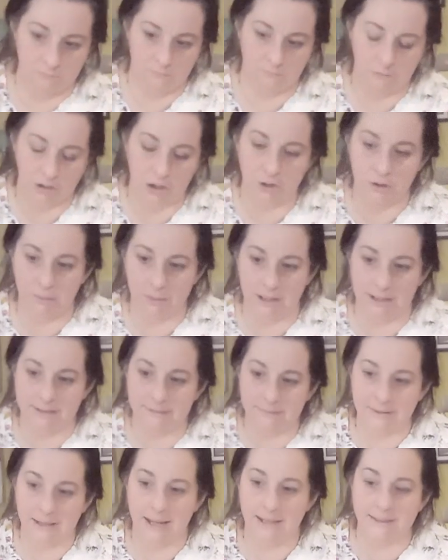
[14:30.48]
Oh, you're right.
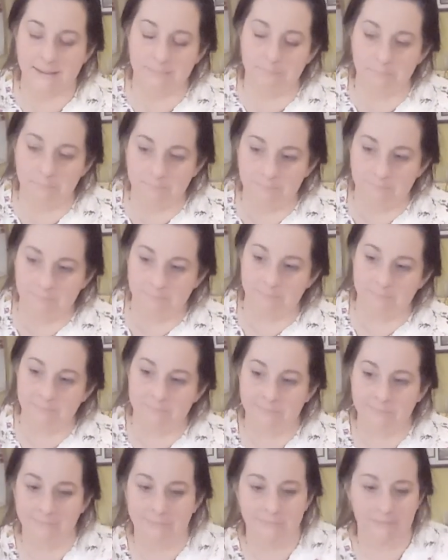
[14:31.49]
That's,
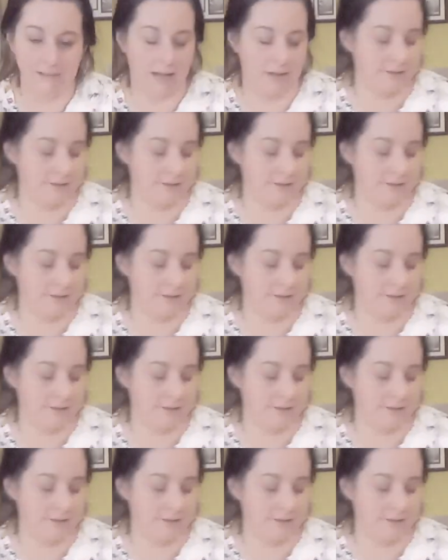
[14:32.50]
how's